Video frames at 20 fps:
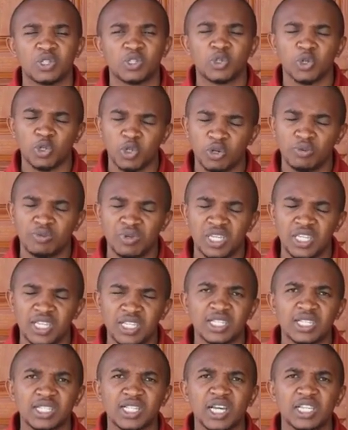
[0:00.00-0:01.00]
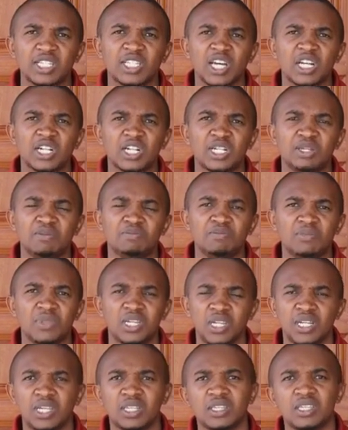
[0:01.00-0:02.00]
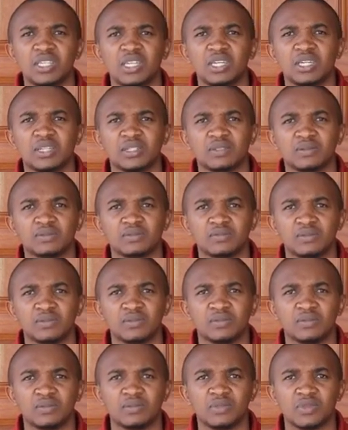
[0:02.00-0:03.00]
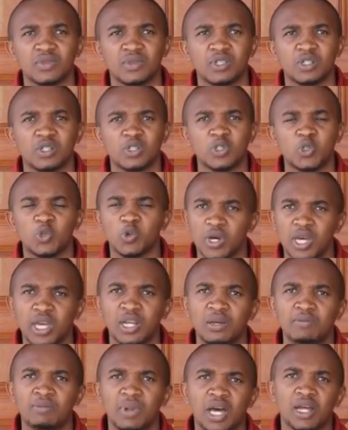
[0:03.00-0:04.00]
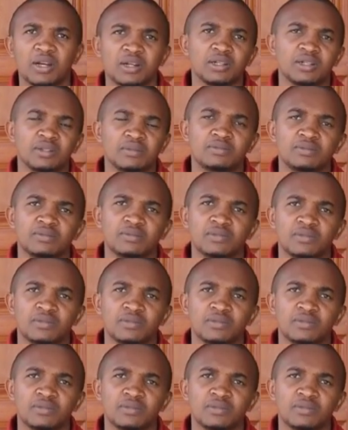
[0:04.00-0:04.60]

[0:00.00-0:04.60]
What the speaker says: Sodomy is such a demeaning thing to any man